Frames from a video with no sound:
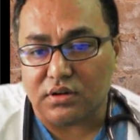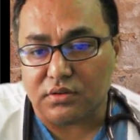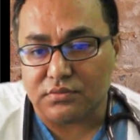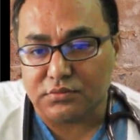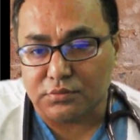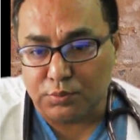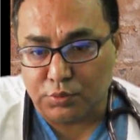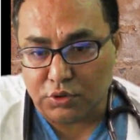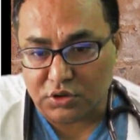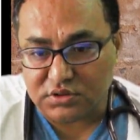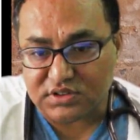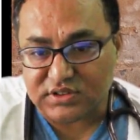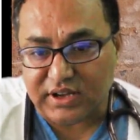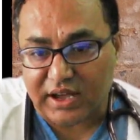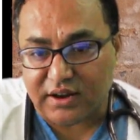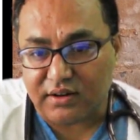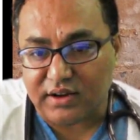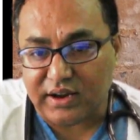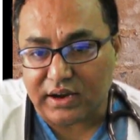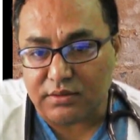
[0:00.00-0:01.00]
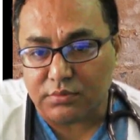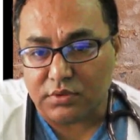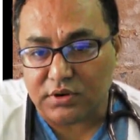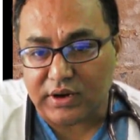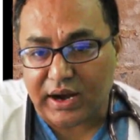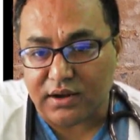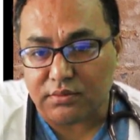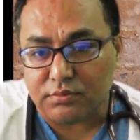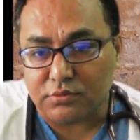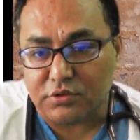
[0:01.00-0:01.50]
both the thyroid gland,
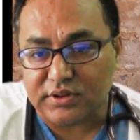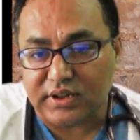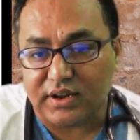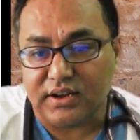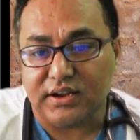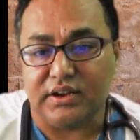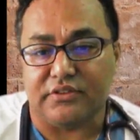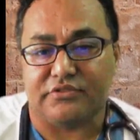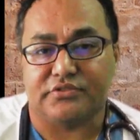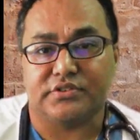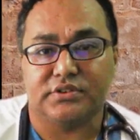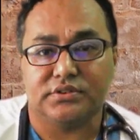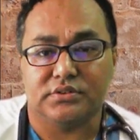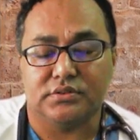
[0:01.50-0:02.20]
right more than left.